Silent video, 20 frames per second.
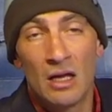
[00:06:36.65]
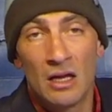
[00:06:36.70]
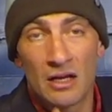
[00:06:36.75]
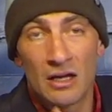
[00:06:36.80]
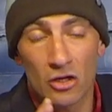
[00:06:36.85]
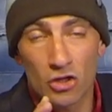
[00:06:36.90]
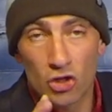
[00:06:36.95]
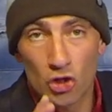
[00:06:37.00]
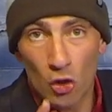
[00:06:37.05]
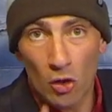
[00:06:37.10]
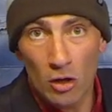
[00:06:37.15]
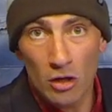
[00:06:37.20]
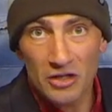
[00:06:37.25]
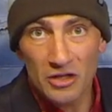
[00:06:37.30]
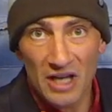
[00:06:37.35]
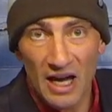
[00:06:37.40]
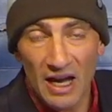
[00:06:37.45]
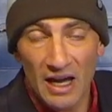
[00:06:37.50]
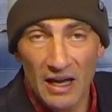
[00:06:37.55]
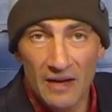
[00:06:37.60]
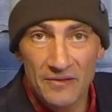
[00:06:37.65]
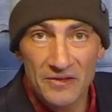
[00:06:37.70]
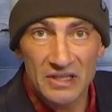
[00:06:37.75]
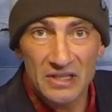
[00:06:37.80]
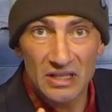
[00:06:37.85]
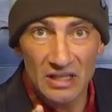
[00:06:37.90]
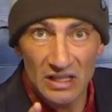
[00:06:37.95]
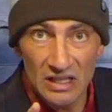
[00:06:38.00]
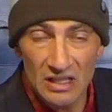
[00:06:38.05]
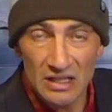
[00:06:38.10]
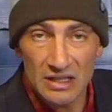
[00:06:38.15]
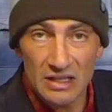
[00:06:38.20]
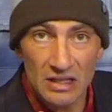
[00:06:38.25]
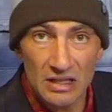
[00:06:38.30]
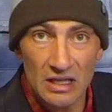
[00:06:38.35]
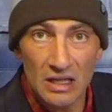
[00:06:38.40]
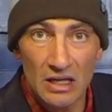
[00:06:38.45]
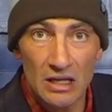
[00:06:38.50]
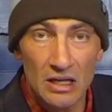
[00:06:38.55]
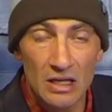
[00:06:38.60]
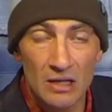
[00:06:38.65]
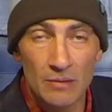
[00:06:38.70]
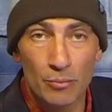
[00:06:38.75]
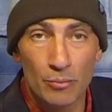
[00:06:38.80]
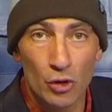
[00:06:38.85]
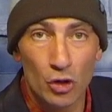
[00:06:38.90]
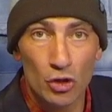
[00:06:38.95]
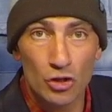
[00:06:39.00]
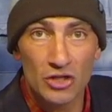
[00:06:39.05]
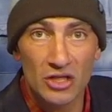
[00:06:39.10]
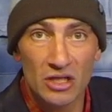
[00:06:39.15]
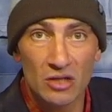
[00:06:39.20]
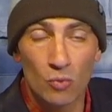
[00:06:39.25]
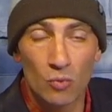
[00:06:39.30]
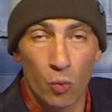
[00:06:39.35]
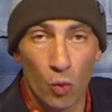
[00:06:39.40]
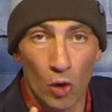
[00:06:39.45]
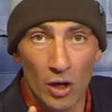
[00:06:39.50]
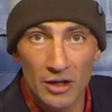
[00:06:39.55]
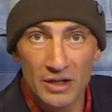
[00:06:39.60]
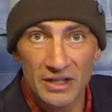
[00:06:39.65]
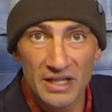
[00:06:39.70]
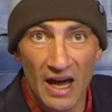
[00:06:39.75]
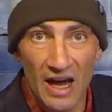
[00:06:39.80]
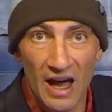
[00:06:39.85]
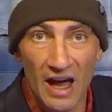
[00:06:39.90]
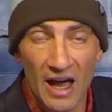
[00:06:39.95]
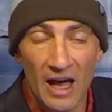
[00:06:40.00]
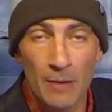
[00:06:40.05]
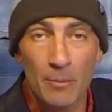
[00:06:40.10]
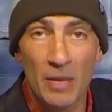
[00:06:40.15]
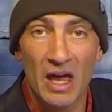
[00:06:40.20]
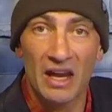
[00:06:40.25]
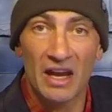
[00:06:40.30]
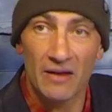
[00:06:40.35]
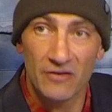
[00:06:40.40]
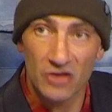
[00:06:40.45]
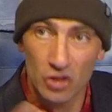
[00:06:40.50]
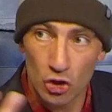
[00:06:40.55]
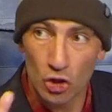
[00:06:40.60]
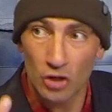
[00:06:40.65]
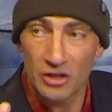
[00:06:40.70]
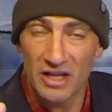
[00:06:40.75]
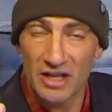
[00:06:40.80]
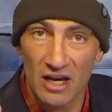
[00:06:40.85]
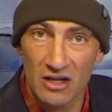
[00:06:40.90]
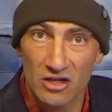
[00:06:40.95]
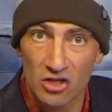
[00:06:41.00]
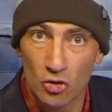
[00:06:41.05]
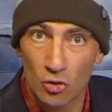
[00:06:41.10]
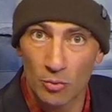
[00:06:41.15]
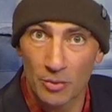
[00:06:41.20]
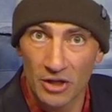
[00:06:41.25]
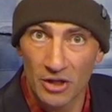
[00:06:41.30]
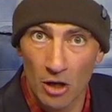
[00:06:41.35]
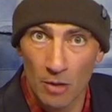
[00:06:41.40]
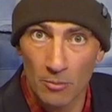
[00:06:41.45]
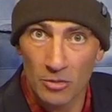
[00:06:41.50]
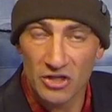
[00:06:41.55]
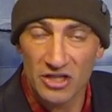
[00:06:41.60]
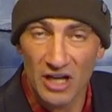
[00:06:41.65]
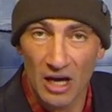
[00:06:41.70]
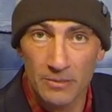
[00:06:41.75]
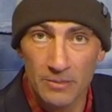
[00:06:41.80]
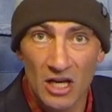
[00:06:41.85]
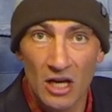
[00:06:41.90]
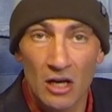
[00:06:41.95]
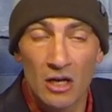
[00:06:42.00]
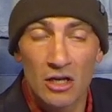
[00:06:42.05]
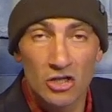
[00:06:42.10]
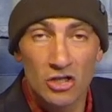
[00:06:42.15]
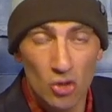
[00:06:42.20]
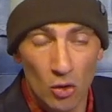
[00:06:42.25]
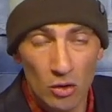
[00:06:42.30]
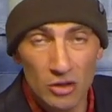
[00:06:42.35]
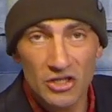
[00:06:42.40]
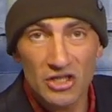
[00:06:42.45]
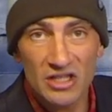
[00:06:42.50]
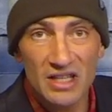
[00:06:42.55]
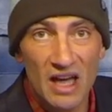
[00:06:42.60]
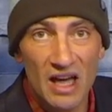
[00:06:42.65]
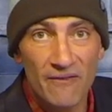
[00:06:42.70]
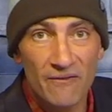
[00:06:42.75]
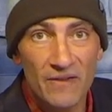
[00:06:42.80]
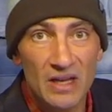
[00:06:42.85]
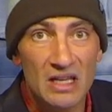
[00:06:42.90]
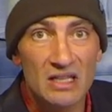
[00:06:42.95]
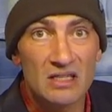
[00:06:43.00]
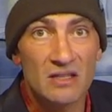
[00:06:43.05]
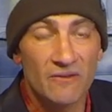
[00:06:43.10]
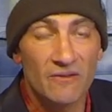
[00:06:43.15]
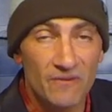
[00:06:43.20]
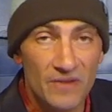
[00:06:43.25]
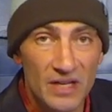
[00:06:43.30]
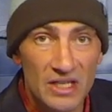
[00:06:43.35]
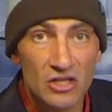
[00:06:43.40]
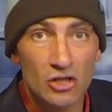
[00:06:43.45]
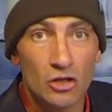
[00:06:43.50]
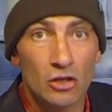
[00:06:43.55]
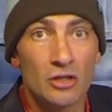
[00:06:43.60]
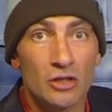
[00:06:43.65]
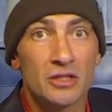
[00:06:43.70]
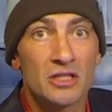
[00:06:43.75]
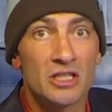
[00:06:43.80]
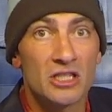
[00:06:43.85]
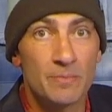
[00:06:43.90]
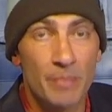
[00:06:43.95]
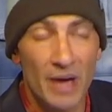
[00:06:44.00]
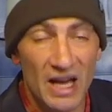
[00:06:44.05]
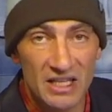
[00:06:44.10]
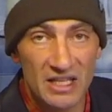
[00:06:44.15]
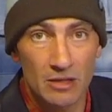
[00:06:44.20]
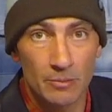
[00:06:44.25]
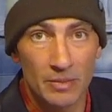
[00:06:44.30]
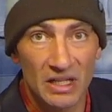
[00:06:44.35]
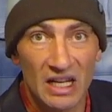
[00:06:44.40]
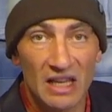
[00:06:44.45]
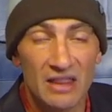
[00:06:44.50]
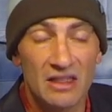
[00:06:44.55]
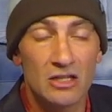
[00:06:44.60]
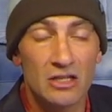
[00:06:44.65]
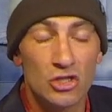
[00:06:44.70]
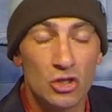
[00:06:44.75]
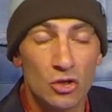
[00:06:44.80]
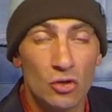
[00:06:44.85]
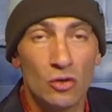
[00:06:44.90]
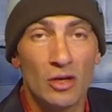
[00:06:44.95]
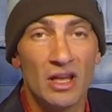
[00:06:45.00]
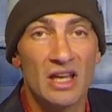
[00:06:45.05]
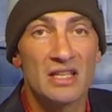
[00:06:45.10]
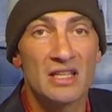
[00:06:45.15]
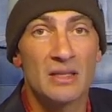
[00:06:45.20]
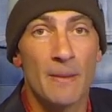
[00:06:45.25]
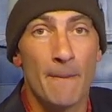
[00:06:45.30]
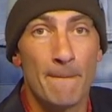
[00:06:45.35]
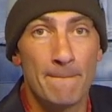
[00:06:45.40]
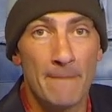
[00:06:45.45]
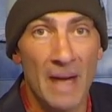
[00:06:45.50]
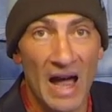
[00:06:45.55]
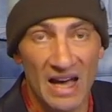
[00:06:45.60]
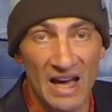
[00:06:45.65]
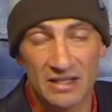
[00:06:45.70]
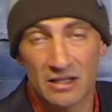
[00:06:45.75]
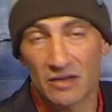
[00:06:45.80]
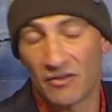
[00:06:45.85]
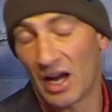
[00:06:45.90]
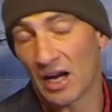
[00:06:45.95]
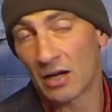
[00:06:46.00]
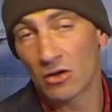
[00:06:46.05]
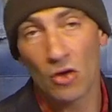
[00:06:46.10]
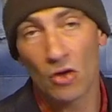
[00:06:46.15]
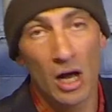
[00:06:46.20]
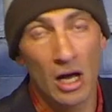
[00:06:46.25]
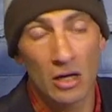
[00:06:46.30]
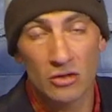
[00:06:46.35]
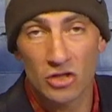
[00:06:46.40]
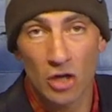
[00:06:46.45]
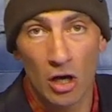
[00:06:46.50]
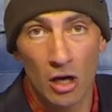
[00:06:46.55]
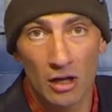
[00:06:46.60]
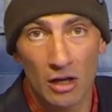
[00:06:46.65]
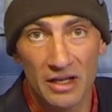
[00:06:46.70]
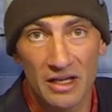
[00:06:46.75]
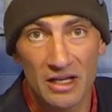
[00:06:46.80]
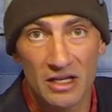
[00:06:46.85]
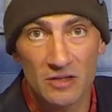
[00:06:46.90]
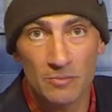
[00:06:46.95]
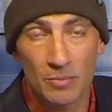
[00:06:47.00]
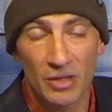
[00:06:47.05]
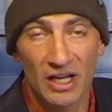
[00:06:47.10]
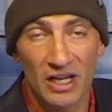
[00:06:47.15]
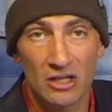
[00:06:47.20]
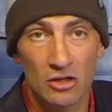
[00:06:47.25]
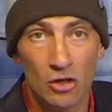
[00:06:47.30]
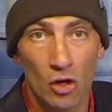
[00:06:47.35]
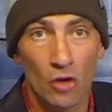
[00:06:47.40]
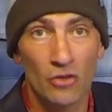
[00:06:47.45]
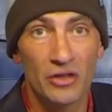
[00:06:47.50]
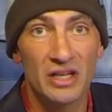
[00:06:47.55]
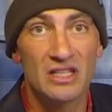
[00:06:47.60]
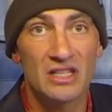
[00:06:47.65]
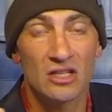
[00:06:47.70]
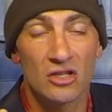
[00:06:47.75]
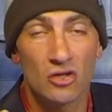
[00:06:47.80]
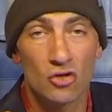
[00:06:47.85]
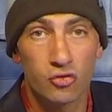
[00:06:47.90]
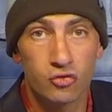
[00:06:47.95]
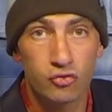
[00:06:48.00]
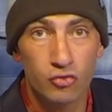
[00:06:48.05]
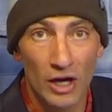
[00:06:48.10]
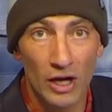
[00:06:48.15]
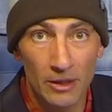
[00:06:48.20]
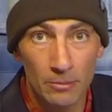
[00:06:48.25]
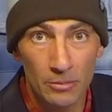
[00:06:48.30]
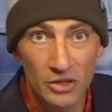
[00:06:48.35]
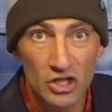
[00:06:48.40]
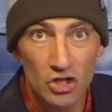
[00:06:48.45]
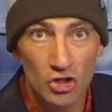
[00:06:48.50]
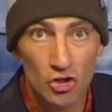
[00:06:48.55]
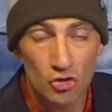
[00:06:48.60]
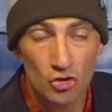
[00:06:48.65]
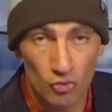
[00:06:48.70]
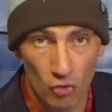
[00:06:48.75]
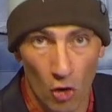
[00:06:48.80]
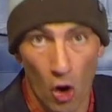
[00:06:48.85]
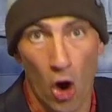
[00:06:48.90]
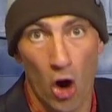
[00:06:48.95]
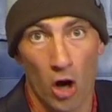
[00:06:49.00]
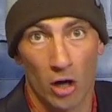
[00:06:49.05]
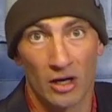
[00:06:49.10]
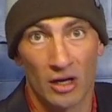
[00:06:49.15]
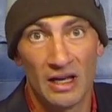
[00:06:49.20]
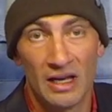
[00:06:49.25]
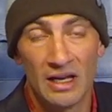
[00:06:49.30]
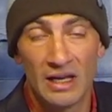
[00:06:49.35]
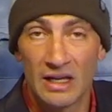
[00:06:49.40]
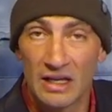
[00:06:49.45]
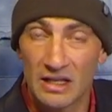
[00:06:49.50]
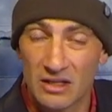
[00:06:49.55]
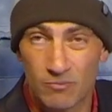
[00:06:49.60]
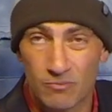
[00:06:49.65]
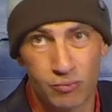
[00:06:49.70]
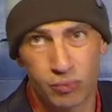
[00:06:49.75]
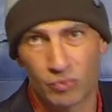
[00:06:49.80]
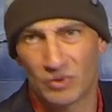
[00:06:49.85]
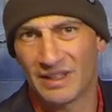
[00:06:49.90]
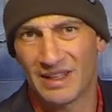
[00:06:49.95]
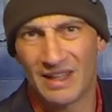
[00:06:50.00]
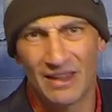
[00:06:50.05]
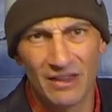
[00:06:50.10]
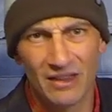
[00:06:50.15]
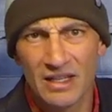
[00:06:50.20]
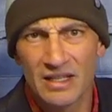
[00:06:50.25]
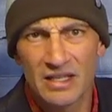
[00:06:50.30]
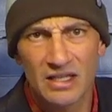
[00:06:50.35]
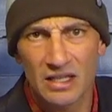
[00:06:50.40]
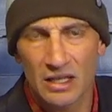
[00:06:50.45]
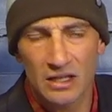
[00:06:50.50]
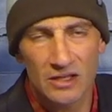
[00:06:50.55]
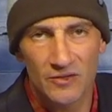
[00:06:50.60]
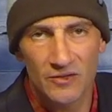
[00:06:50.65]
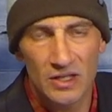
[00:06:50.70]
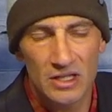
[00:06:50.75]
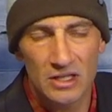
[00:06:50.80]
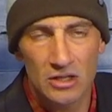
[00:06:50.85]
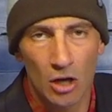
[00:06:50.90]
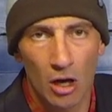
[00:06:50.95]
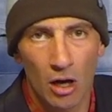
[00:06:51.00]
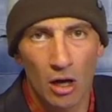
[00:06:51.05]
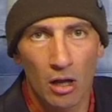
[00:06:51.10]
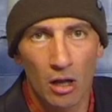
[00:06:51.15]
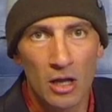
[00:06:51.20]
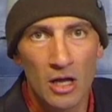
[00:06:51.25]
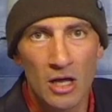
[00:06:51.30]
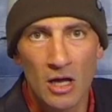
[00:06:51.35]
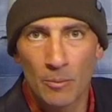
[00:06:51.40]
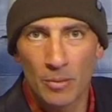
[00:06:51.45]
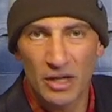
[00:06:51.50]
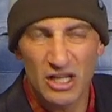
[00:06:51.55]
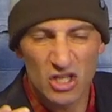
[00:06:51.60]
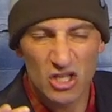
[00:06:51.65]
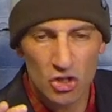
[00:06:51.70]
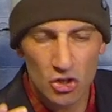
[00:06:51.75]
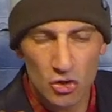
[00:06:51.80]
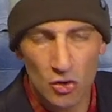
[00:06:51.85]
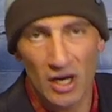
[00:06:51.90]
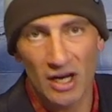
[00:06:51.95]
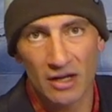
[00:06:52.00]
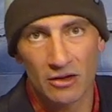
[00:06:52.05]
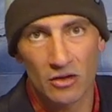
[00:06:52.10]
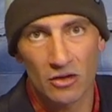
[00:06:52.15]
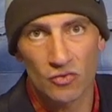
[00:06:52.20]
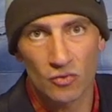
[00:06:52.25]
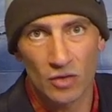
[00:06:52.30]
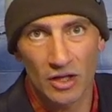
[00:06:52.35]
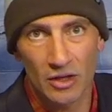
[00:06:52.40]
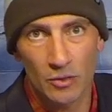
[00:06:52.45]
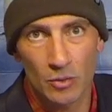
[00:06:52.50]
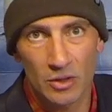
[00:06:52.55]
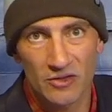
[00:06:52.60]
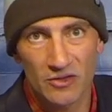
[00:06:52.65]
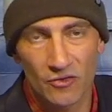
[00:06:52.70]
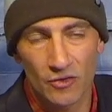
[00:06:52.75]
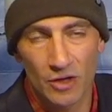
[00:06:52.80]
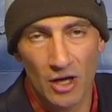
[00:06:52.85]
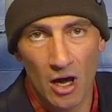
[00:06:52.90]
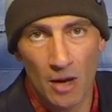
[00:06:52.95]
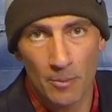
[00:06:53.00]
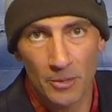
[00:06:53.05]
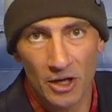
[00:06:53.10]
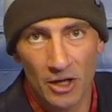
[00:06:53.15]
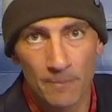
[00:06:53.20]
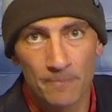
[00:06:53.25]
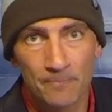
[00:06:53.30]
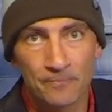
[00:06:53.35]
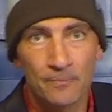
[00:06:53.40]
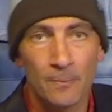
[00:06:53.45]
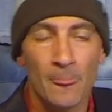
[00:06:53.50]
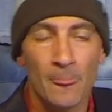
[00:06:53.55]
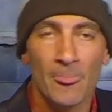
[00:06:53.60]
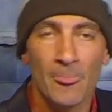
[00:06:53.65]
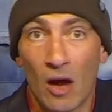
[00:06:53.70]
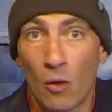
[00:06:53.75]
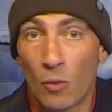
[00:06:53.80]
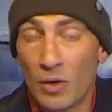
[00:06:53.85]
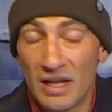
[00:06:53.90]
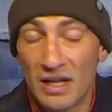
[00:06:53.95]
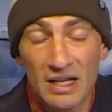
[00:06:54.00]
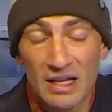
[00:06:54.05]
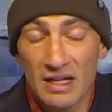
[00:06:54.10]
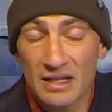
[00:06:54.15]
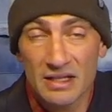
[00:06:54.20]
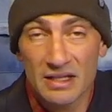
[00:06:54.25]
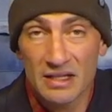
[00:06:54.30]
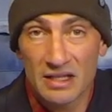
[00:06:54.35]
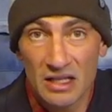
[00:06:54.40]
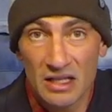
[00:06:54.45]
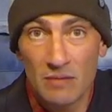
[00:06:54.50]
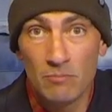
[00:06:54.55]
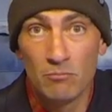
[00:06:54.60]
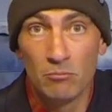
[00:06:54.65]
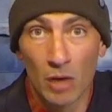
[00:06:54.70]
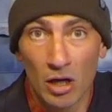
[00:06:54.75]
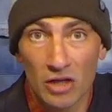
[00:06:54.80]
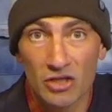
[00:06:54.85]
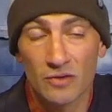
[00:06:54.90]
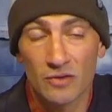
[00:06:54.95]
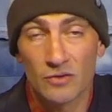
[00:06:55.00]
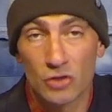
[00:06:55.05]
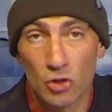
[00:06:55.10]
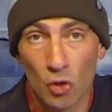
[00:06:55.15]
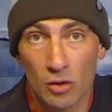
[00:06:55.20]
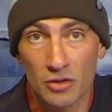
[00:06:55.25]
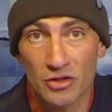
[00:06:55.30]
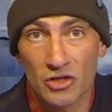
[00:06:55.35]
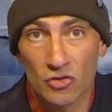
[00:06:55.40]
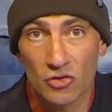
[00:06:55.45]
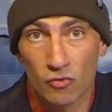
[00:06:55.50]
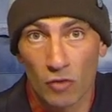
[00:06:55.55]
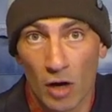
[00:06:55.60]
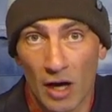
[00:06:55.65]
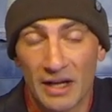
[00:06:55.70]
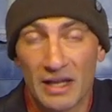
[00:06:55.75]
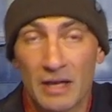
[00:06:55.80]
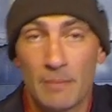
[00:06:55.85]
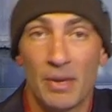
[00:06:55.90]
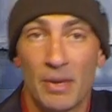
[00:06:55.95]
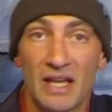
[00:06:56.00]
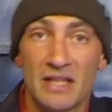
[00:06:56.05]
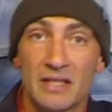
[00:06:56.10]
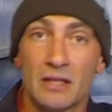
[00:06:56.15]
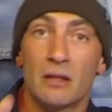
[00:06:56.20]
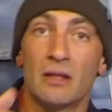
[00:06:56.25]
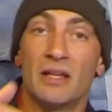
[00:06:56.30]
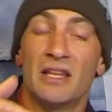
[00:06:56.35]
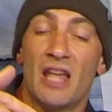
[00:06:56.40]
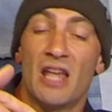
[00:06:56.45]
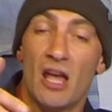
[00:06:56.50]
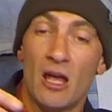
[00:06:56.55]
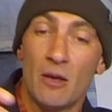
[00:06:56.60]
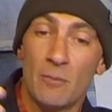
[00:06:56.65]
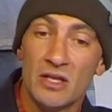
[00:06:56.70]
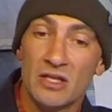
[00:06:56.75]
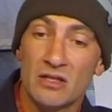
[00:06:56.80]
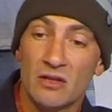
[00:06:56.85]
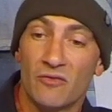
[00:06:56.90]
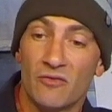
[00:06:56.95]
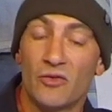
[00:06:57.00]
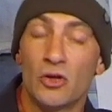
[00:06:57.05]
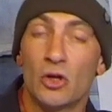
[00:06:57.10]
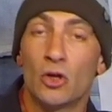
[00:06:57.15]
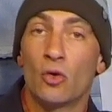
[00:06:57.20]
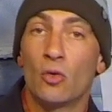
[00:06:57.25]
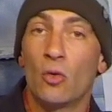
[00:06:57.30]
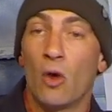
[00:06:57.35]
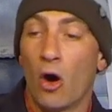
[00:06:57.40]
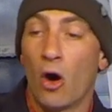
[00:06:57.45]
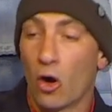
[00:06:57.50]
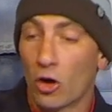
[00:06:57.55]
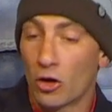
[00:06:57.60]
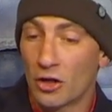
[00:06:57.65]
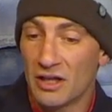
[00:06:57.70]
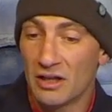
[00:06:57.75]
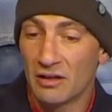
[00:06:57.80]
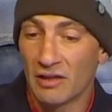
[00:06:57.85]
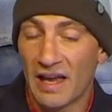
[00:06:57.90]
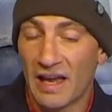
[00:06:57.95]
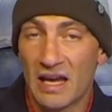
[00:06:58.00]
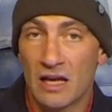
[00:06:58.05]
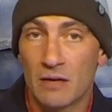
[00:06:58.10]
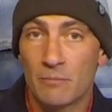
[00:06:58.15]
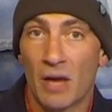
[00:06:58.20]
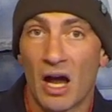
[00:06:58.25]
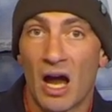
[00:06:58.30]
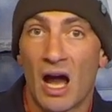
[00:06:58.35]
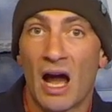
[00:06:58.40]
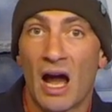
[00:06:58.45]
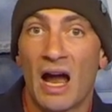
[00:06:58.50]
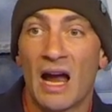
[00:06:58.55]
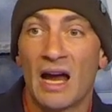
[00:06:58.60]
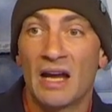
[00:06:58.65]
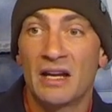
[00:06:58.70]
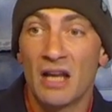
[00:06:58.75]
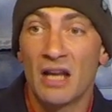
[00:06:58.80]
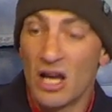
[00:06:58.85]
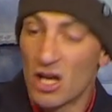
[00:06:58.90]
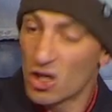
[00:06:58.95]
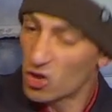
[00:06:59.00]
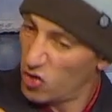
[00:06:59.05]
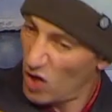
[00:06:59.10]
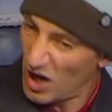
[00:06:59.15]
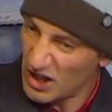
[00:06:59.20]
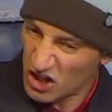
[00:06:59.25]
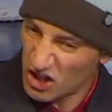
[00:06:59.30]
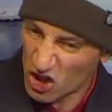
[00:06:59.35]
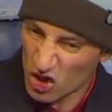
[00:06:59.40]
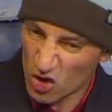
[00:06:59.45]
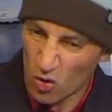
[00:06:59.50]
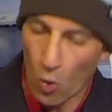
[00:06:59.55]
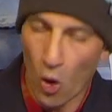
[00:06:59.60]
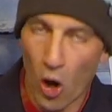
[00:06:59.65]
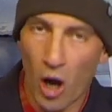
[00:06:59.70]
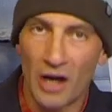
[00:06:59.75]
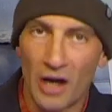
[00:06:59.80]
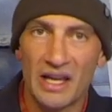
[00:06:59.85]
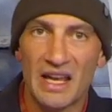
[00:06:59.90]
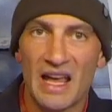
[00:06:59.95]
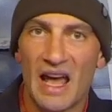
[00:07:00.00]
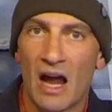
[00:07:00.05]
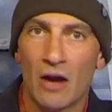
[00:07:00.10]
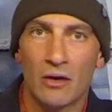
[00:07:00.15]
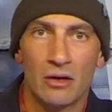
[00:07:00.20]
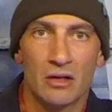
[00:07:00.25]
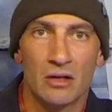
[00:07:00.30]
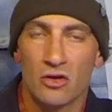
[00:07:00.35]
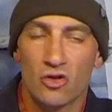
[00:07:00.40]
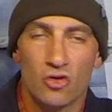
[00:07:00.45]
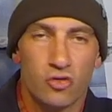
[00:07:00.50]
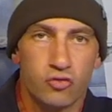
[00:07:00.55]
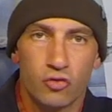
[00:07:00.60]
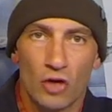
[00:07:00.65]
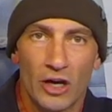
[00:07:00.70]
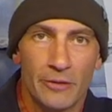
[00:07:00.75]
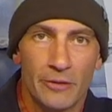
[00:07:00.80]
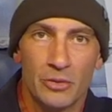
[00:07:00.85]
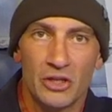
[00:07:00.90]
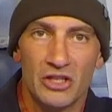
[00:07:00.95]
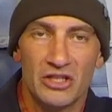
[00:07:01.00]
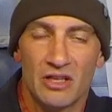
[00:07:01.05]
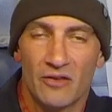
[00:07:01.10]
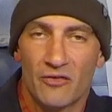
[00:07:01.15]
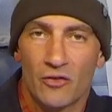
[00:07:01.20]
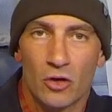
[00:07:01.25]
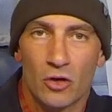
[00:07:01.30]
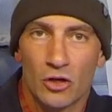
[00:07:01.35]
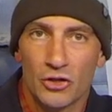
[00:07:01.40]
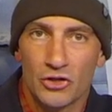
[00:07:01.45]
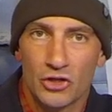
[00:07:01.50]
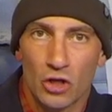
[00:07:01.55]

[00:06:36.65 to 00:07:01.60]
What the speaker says: Now, George, I have seen ski in person one time, and I've stood next to him a number of times. George Steffi is a physical specimen. The dude is massive. I don't know how tall he is, but I know that he's incredibly strong. He's at least 6 feet tall, but his strength is really what's phenomenal. Now, we didn't get to see much of George's run. He basically came into view, already late and behind, tried squatting out an incredibly difficult